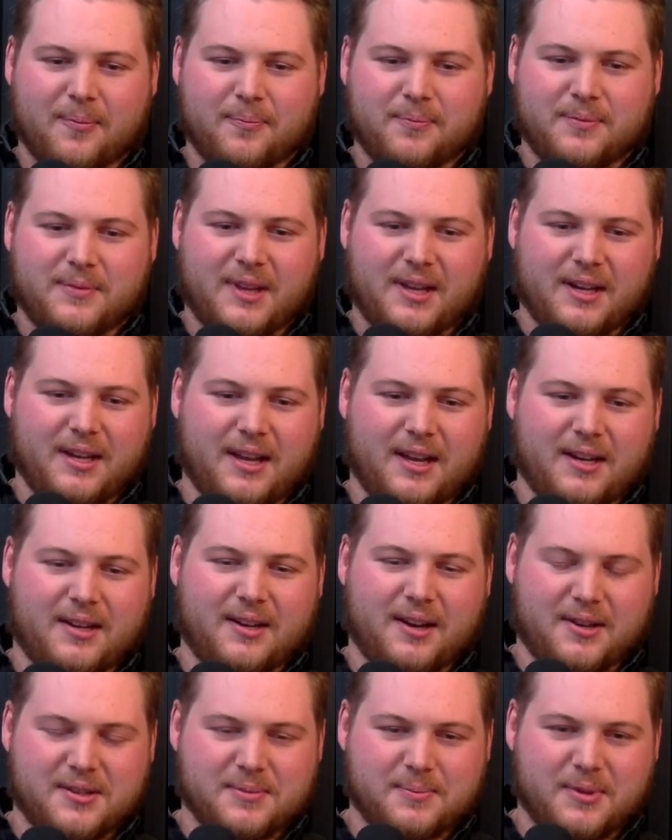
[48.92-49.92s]
dedicated
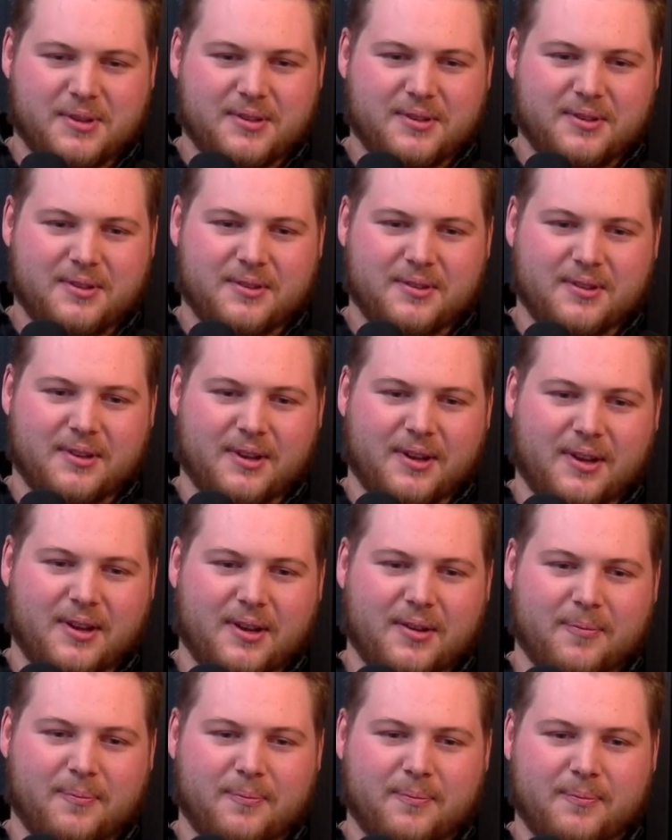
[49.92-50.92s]
husband,
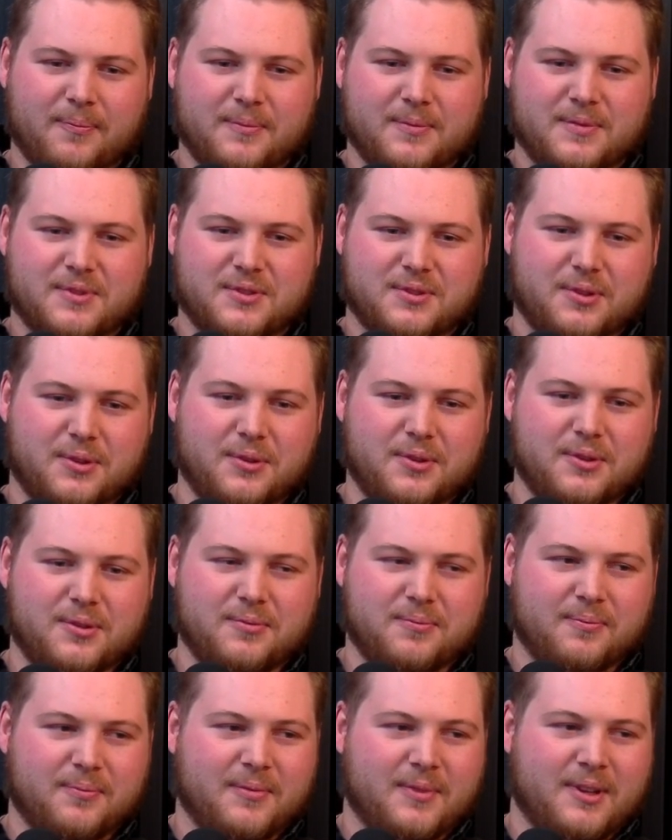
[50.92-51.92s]

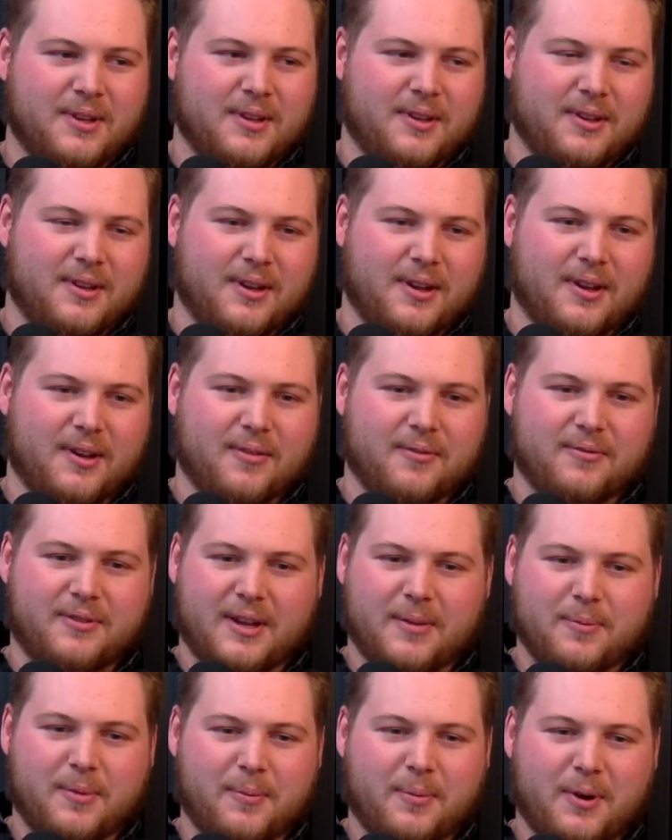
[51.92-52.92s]
student,
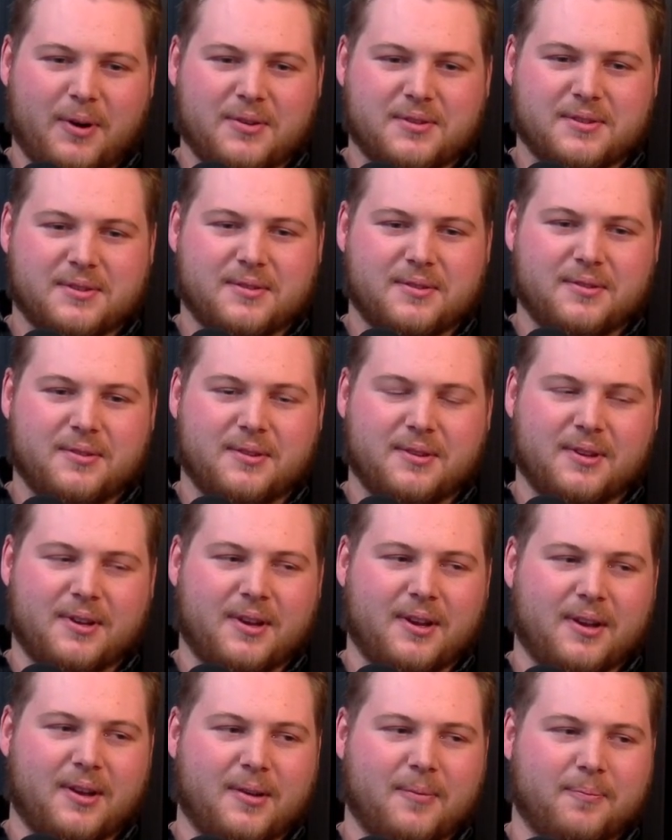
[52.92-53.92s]
family person,
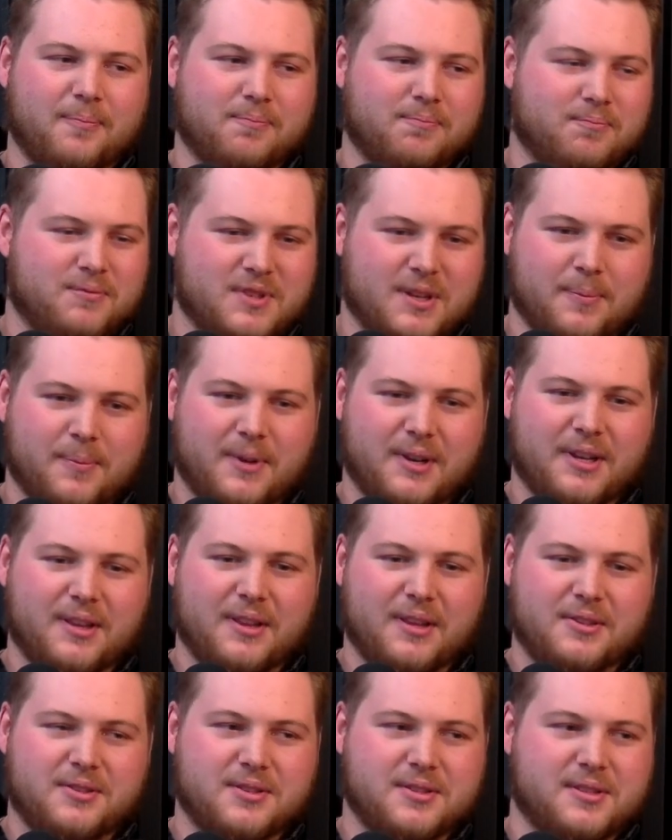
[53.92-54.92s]
somebody
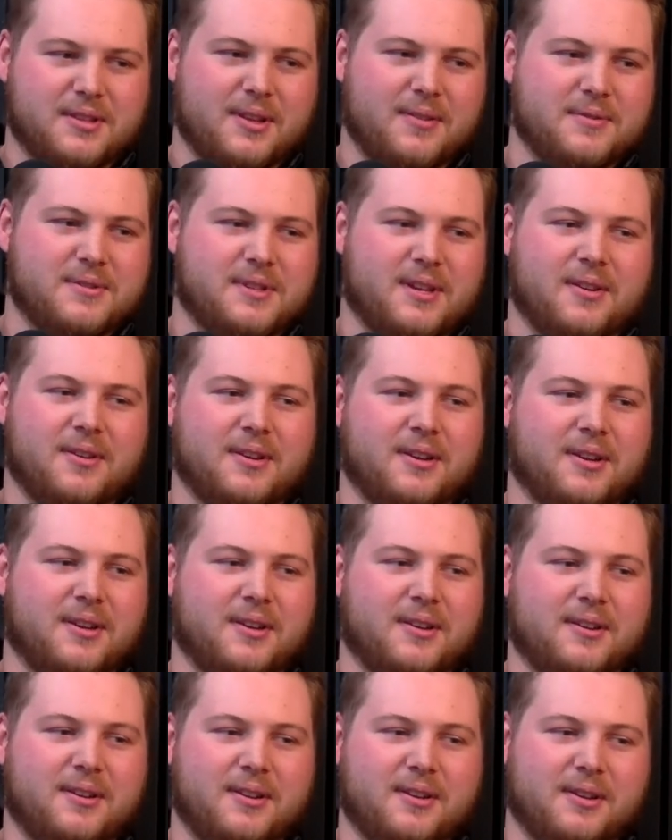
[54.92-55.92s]
that just loves telling
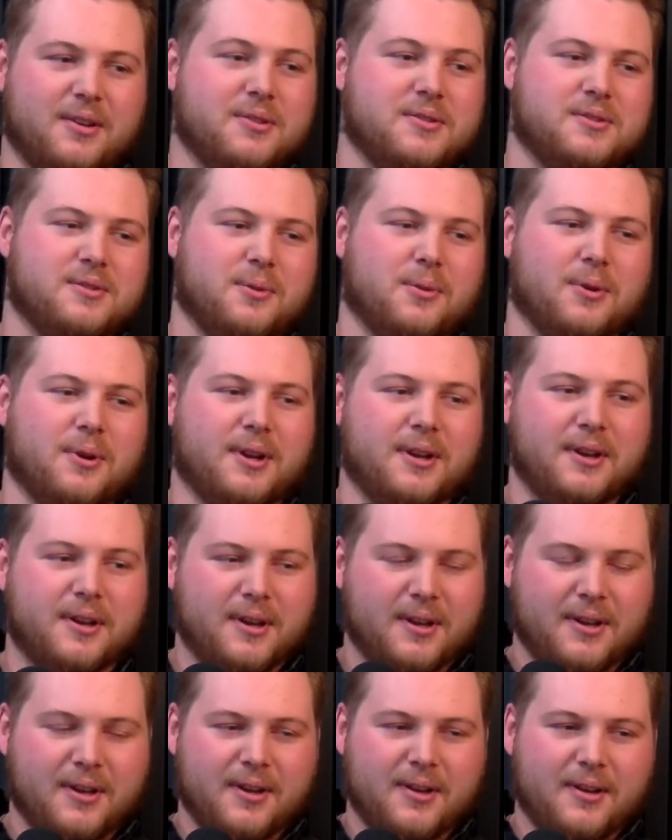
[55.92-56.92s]
a good story.
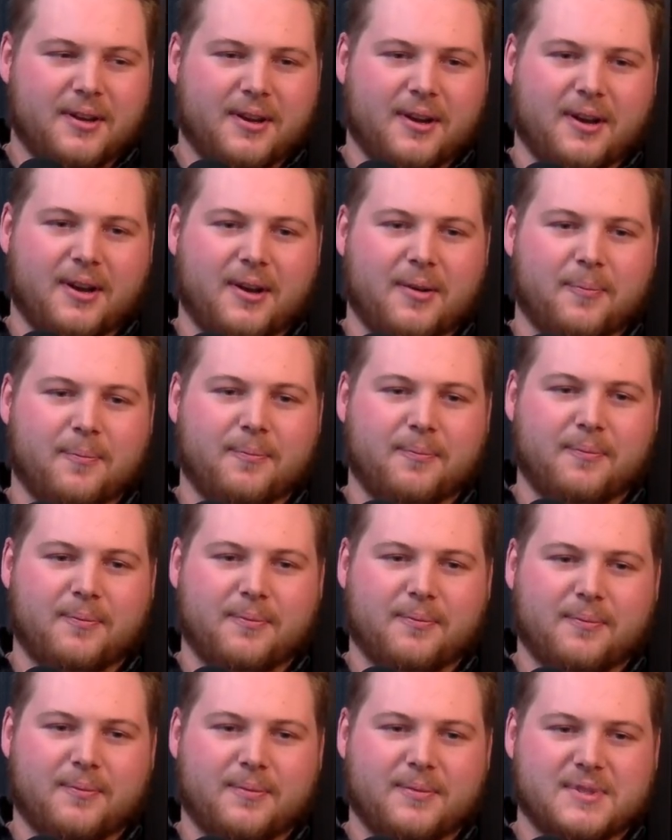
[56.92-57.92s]
And
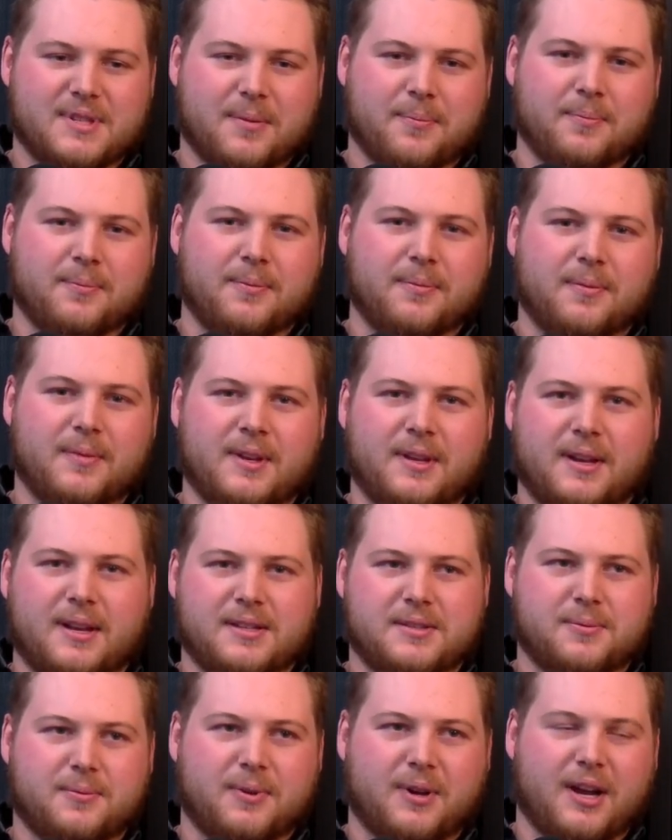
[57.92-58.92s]

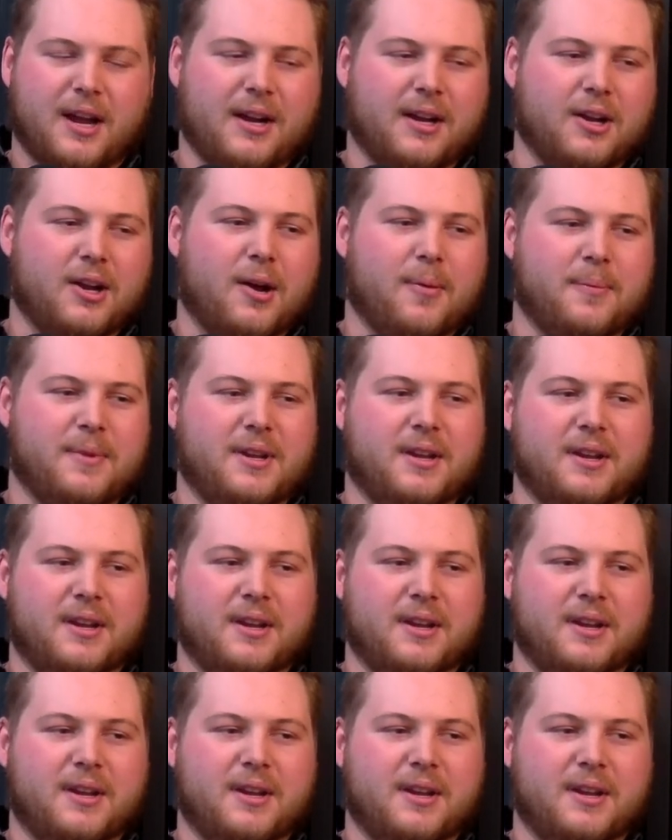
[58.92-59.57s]
that's what kind of got me